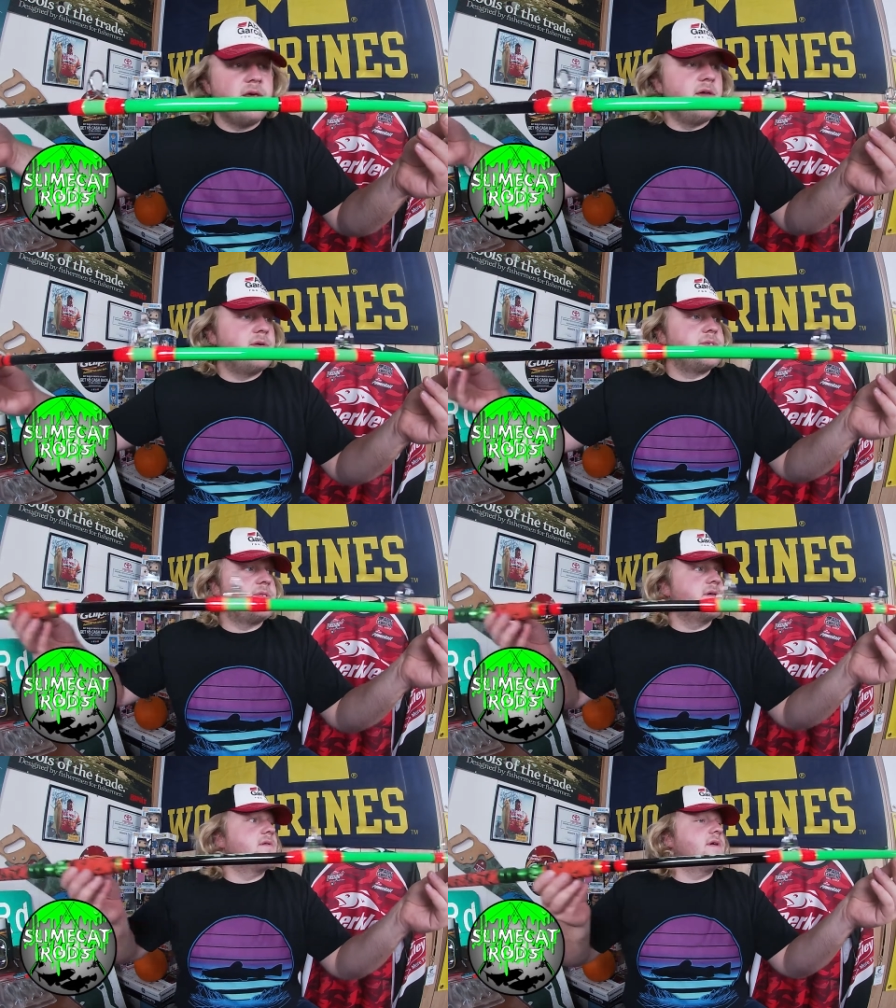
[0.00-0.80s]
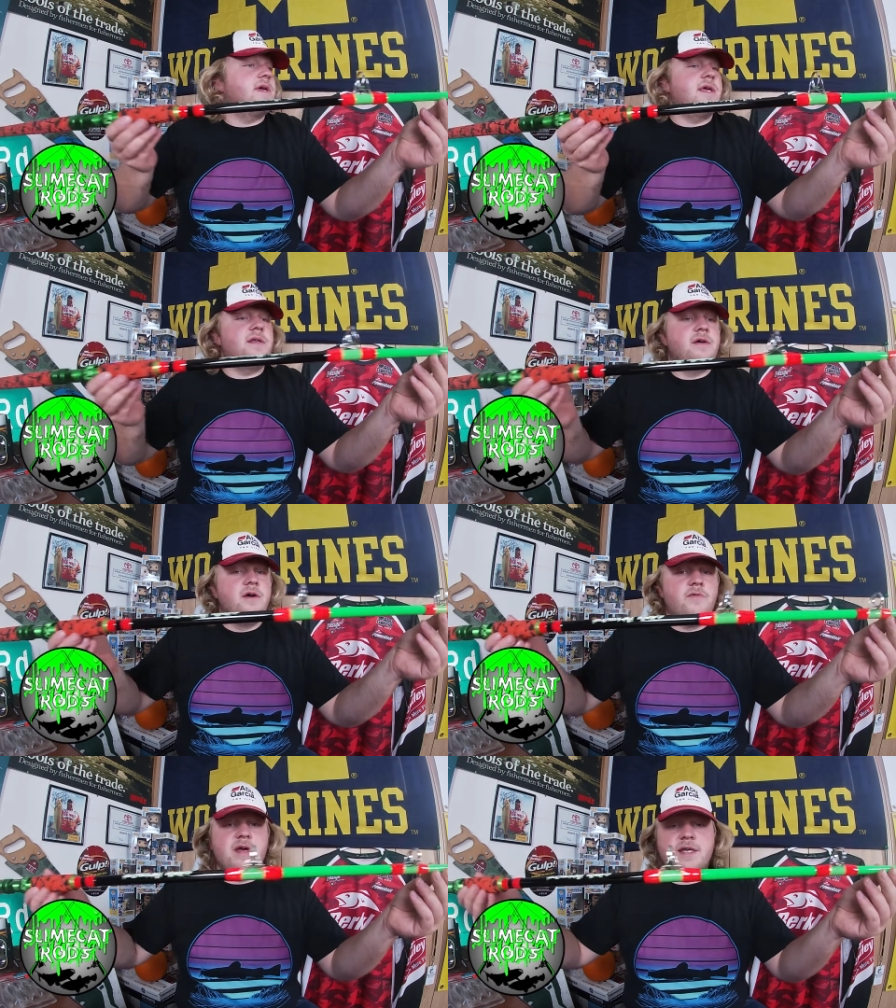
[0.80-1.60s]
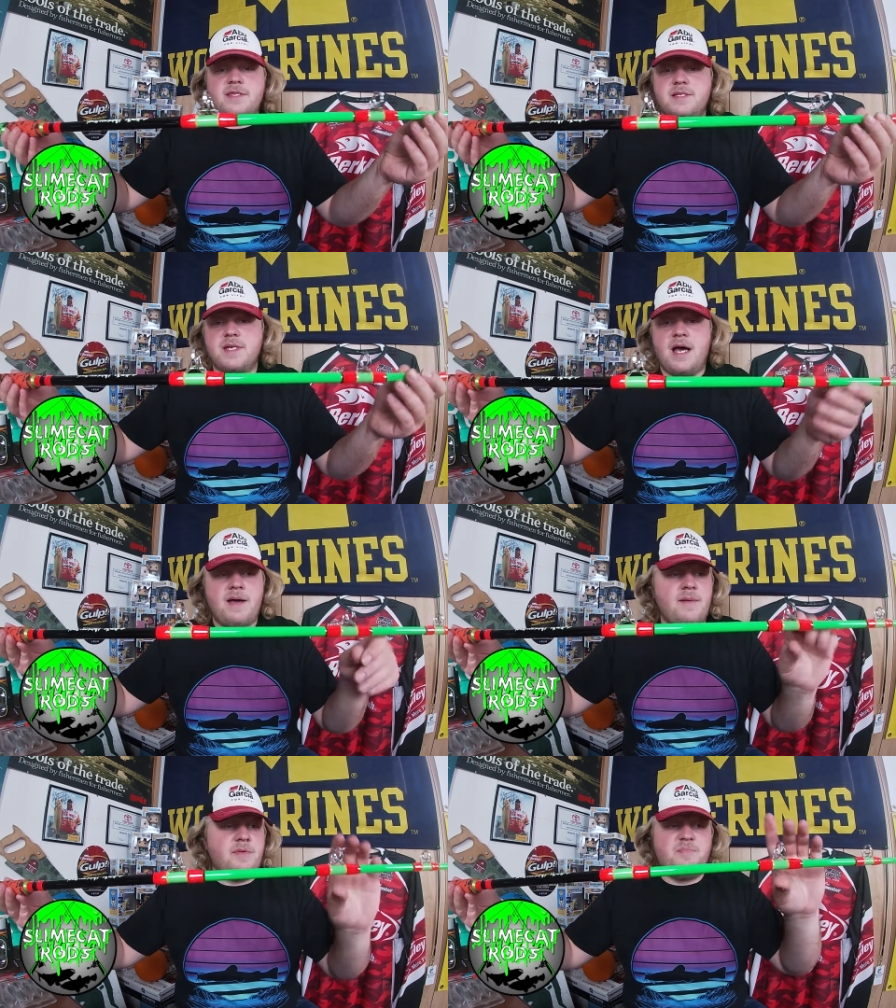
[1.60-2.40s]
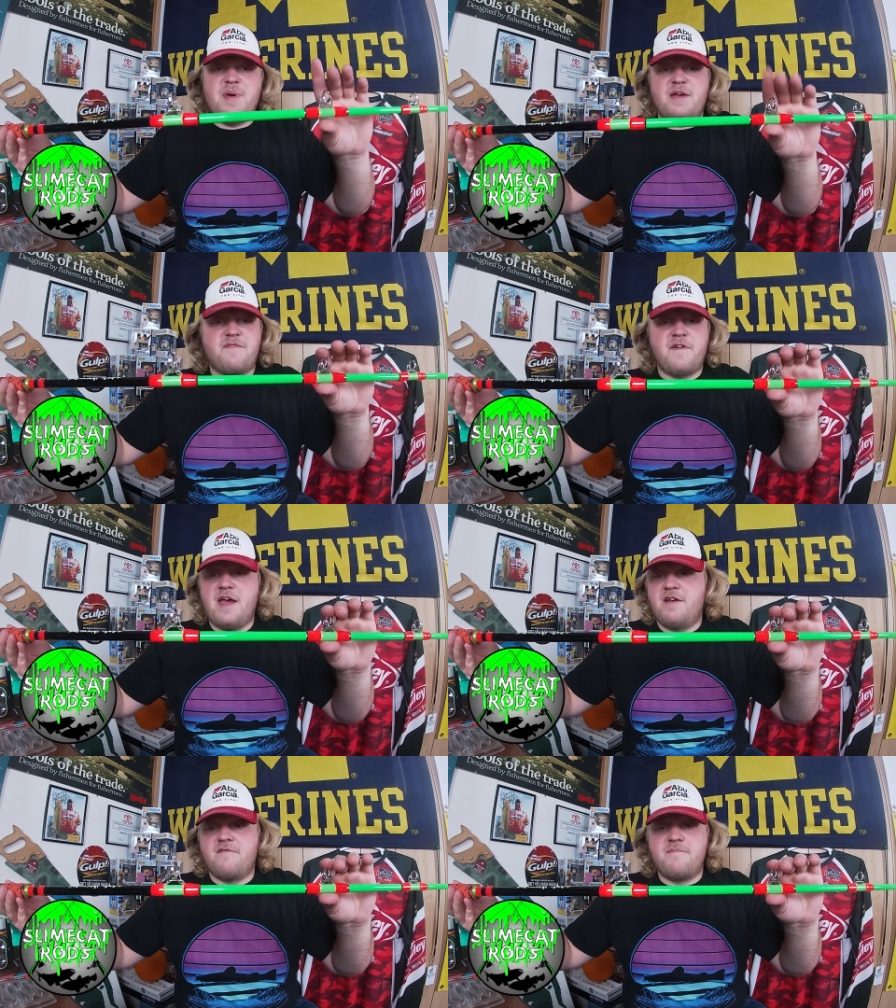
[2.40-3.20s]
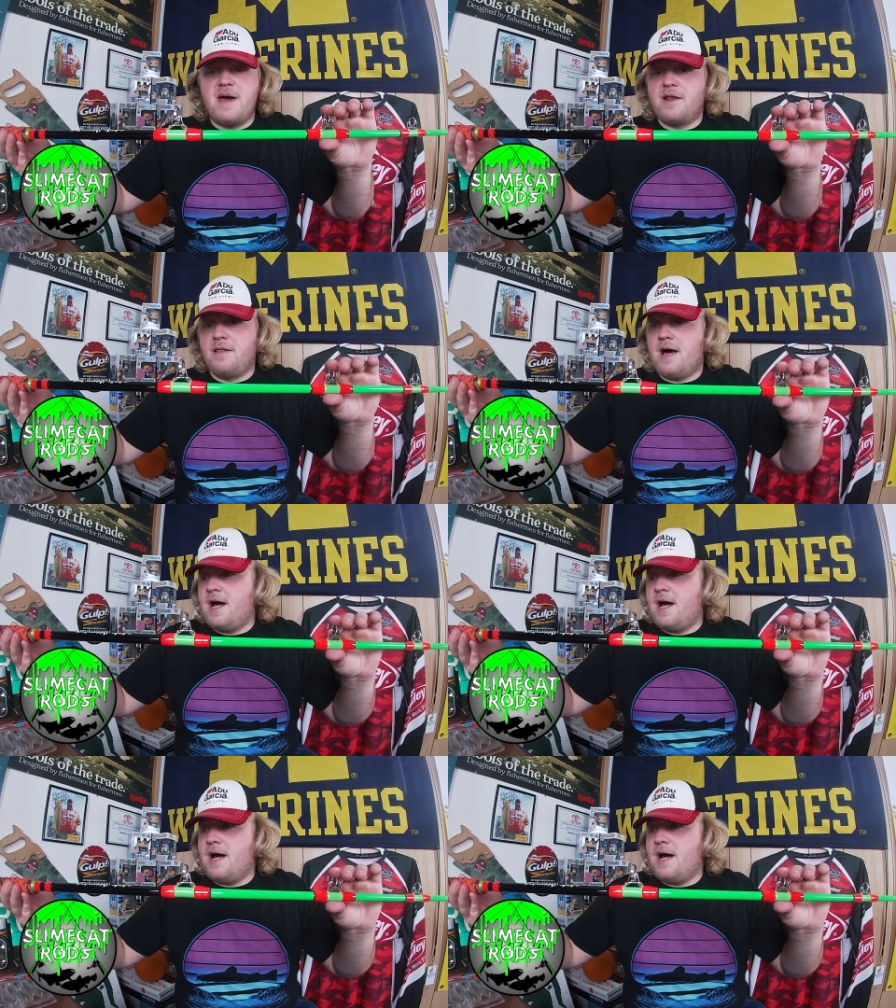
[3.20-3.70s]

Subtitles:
There's the green. We got these. I'm a big fan of metal